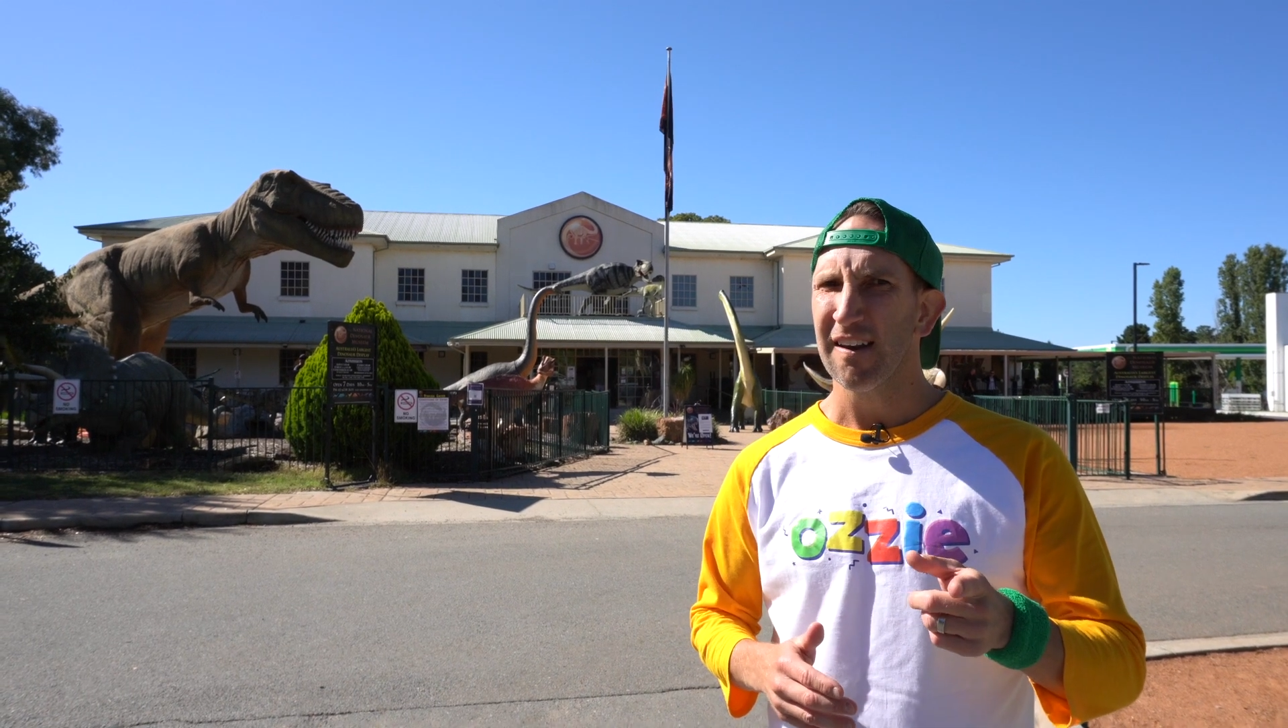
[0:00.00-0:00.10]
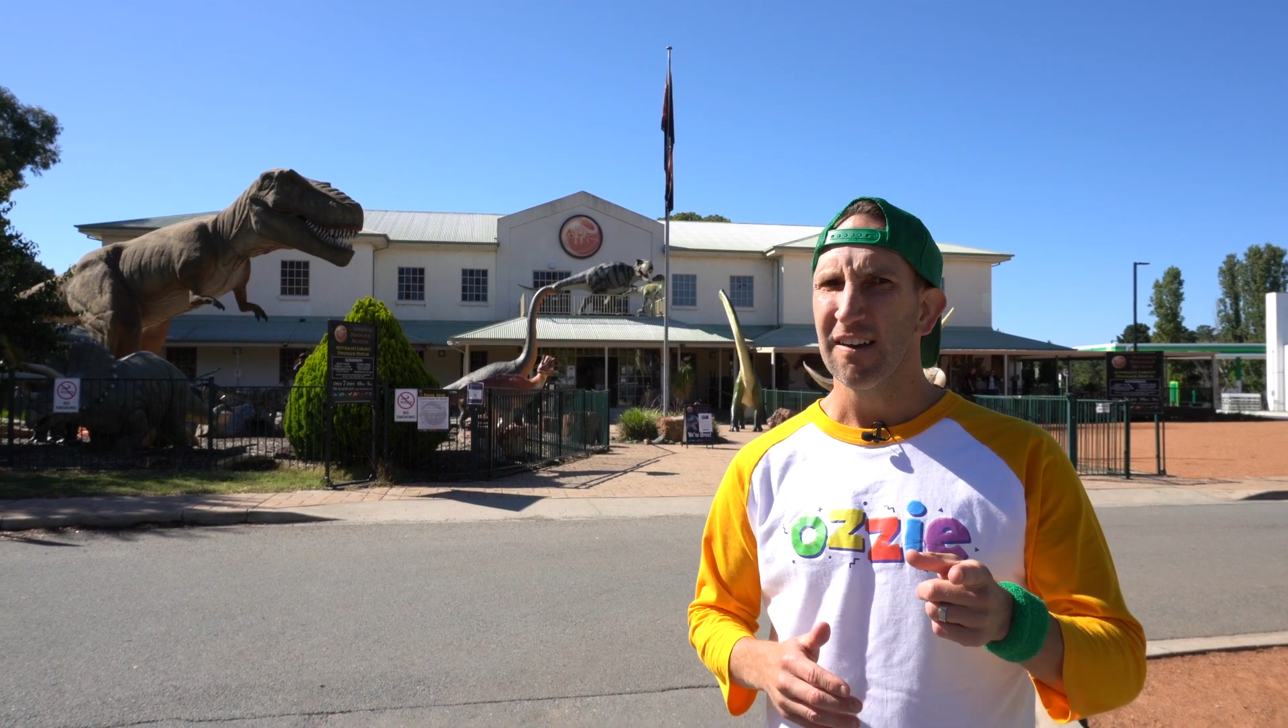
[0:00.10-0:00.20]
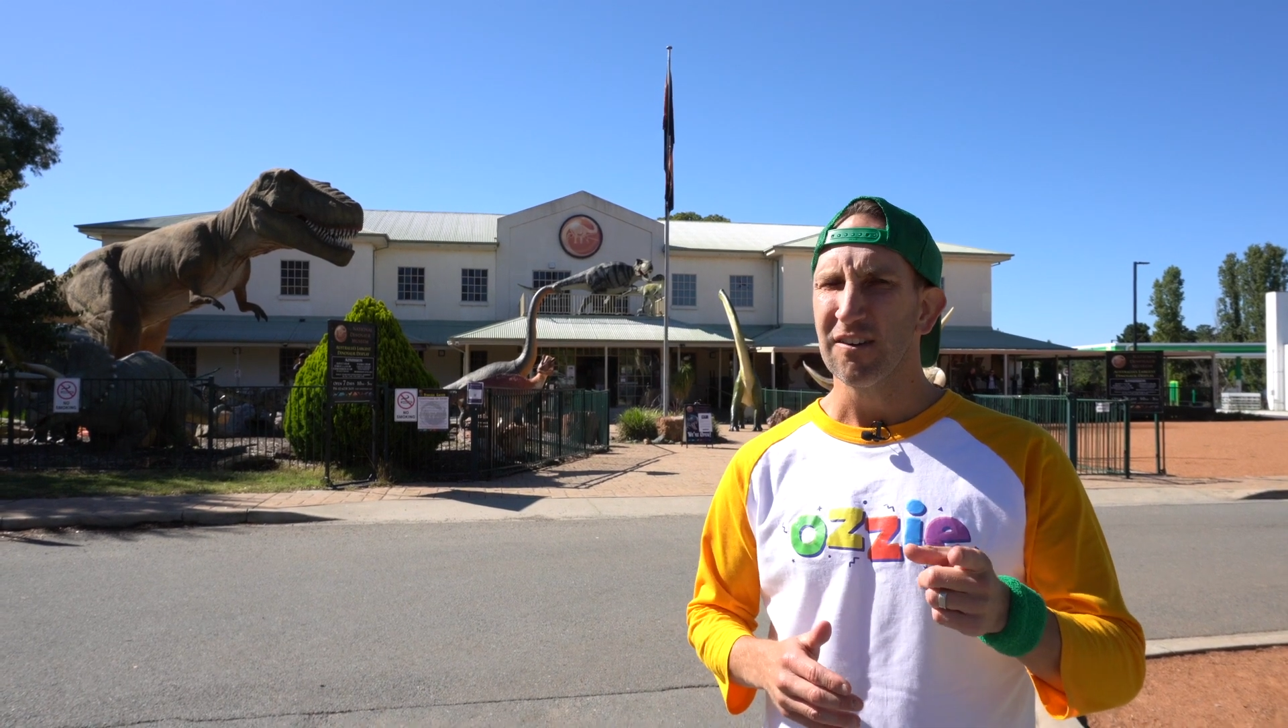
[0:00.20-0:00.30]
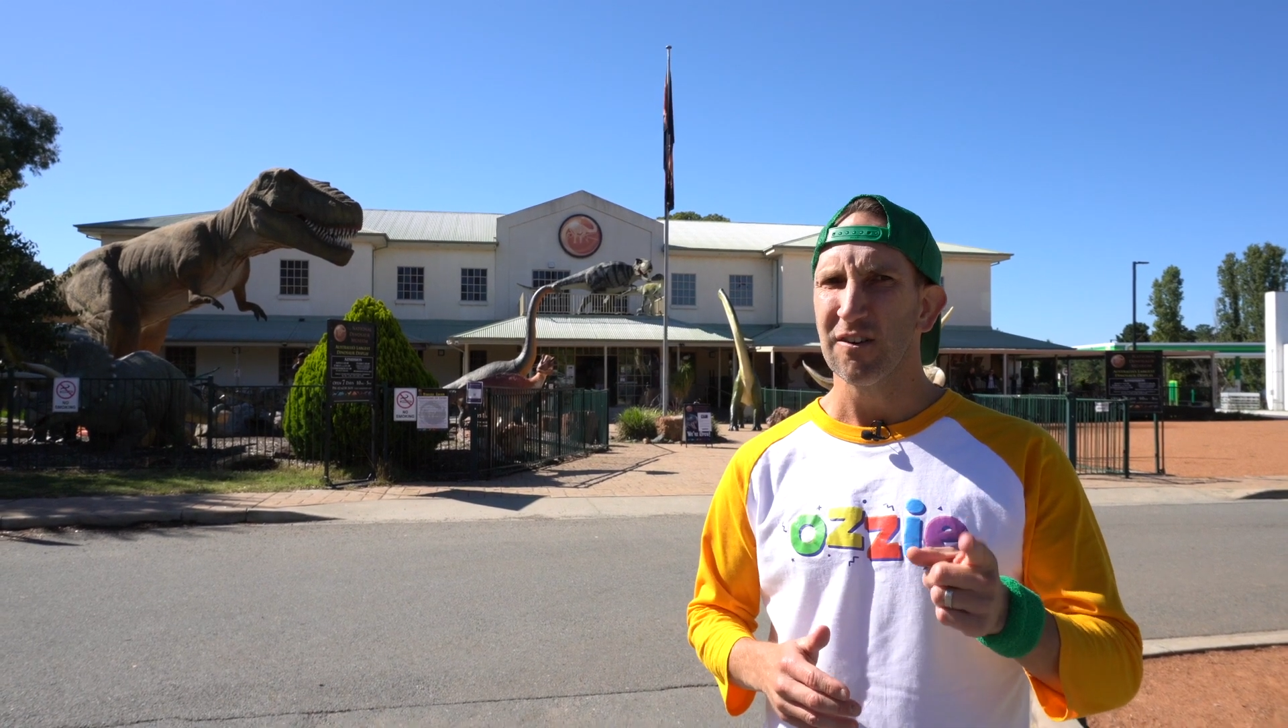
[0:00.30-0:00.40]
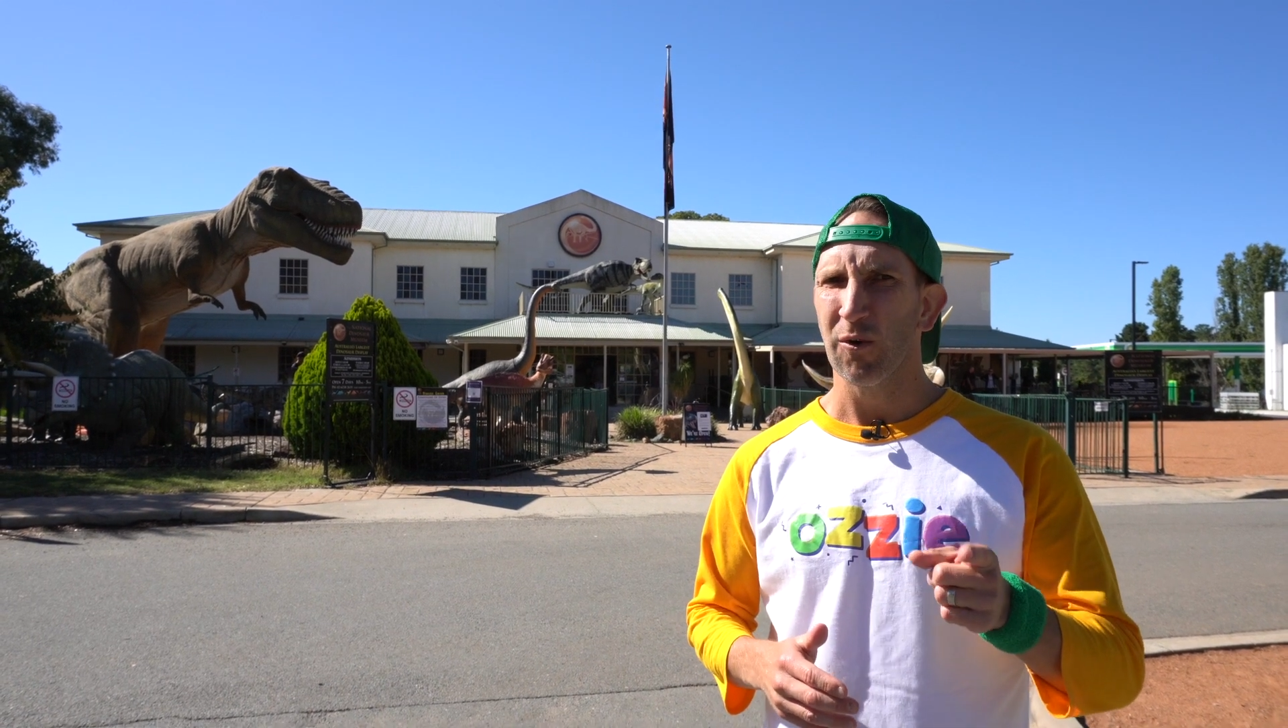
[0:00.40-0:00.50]

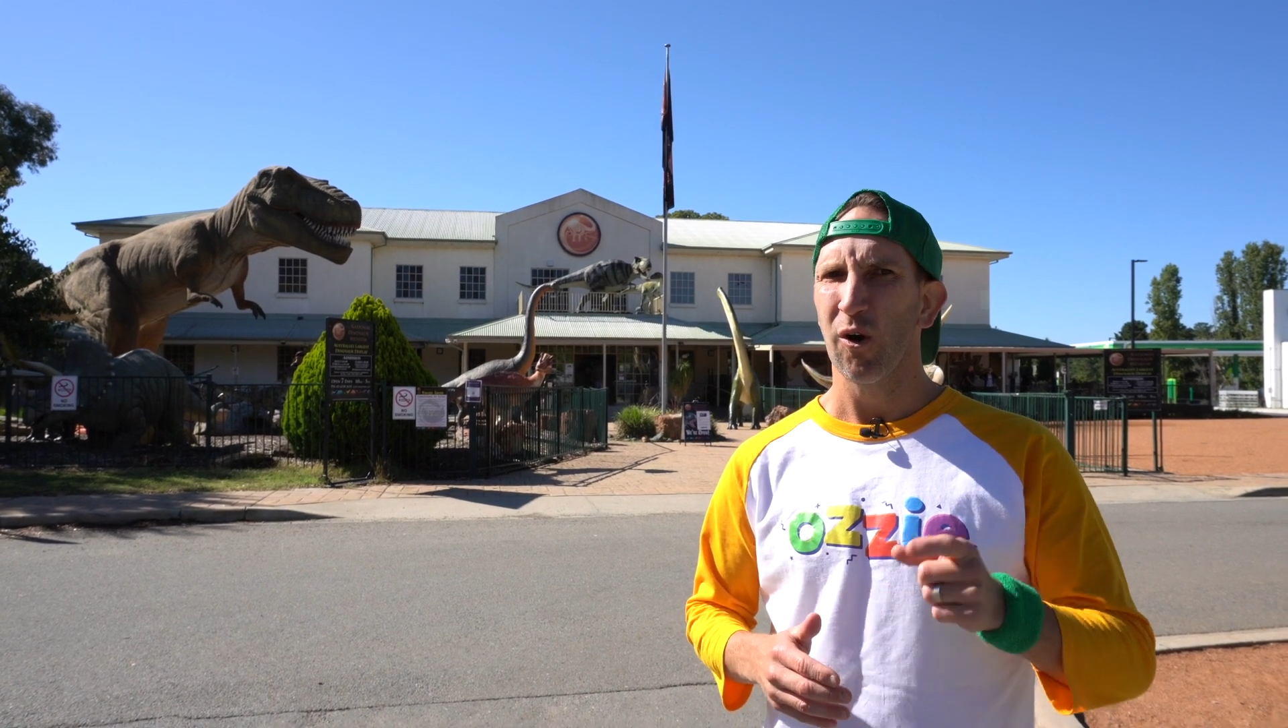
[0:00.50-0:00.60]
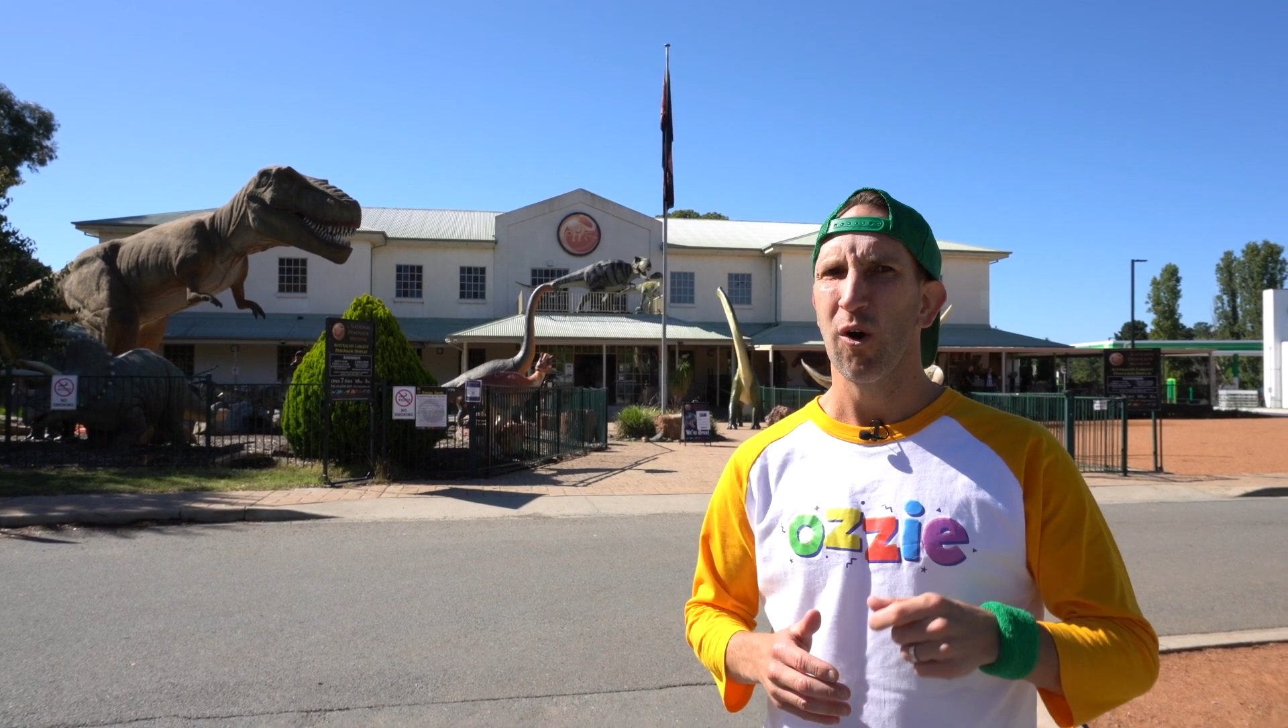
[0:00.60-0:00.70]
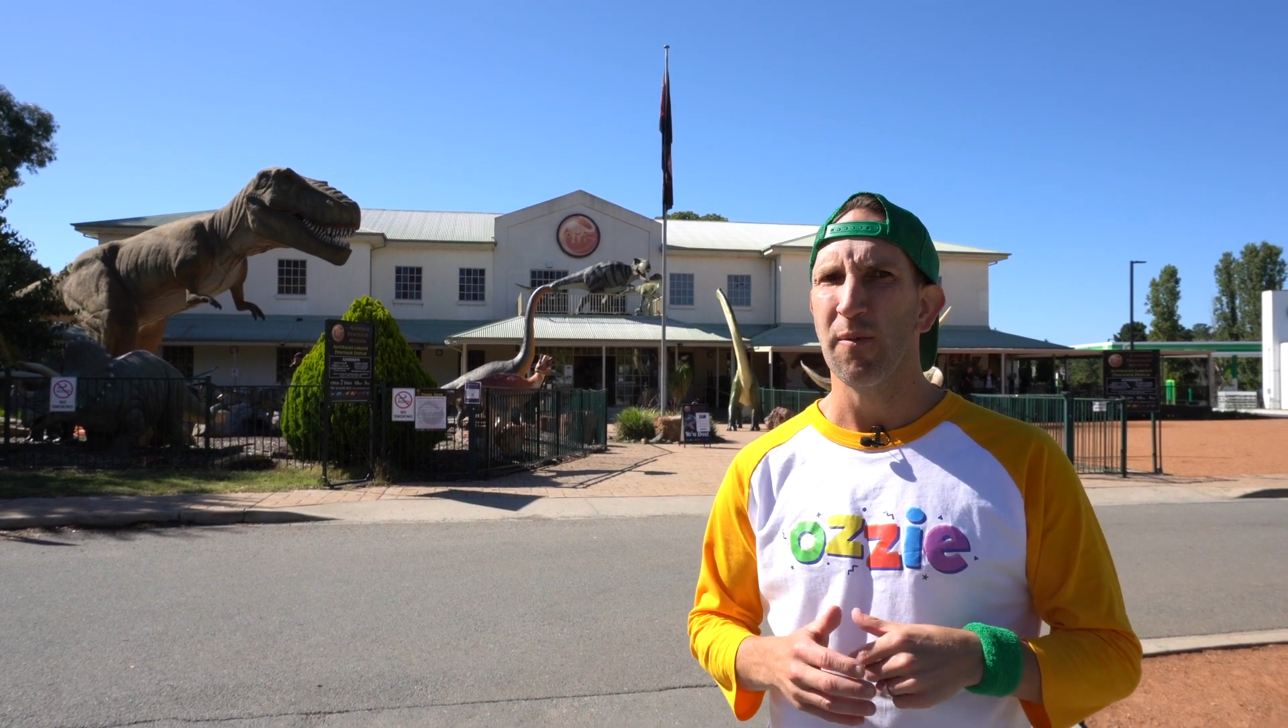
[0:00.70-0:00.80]
Do you know what a